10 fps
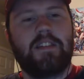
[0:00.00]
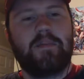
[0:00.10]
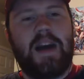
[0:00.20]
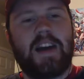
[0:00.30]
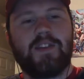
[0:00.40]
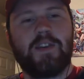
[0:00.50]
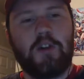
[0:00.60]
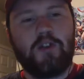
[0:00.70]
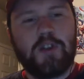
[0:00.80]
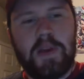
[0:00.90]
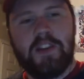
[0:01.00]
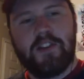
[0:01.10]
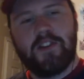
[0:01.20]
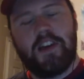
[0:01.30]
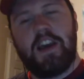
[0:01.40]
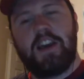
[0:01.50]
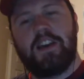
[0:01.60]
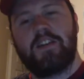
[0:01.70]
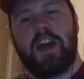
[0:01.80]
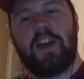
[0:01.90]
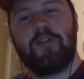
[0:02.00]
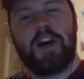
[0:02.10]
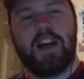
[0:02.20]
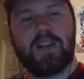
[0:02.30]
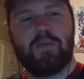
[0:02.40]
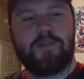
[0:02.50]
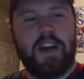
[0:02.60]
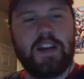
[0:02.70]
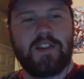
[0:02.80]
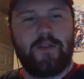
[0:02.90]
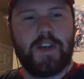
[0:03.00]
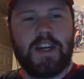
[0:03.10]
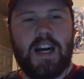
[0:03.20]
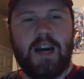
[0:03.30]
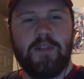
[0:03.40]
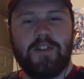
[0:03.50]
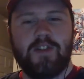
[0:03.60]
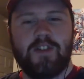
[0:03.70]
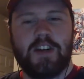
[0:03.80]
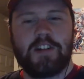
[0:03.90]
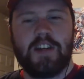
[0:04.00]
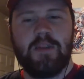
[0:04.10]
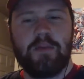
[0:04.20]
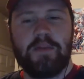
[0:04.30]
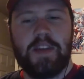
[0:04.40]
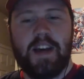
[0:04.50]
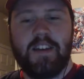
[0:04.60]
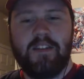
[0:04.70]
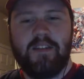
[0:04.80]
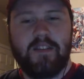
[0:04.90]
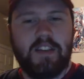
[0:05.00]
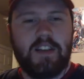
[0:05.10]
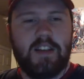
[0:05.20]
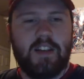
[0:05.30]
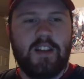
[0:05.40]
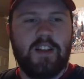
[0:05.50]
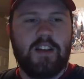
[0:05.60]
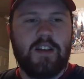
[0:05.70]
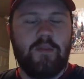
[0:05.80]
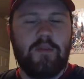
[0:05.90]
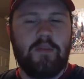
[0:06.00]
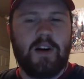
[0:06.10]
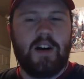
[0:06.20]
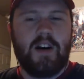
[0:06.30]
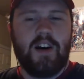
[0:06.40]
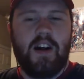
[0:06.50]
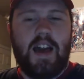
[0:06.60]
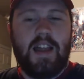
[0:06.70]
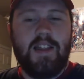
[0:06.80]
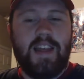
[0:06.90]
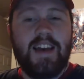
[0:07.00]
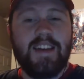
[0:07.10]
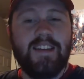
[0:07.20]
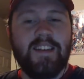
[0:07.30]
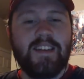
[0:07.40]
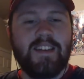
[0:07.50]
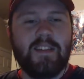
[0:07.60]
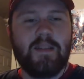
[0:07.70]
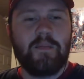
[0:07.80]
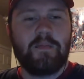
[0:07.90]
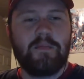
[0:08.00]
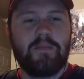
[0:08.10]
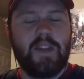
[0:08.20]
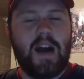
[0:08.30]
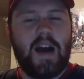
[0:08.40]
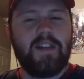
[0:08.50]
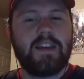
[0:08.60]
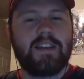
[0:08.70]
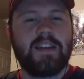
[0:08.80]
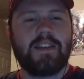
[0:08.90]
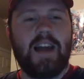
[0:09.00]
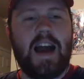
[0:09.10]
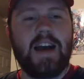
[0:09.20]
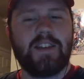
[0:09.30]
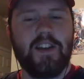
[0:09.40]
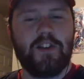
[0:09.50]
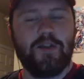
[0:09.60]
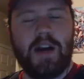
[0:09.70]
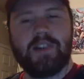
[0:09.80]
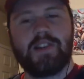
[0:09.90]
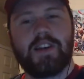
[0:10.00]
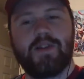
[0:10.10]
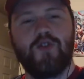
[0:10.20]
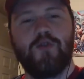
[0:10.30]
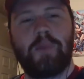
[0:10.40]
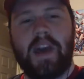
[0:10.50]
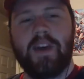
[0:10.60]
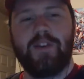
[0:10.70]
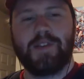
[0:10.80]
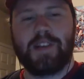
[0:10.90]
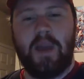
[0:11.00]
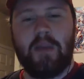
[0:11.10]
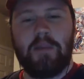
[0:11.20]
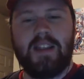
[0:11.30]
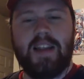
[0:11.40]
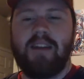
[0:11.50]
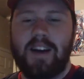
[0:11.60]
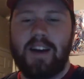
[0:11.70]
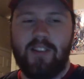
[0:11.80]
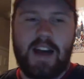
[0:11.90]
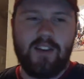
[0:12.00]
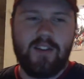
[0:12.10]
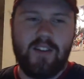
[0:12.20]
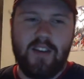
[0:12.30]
back to Ghost Peter, and Harry Osborn as the Green Goblin tries to keep him dead. And then I think this last issue has like two panels that made me laugh out loud.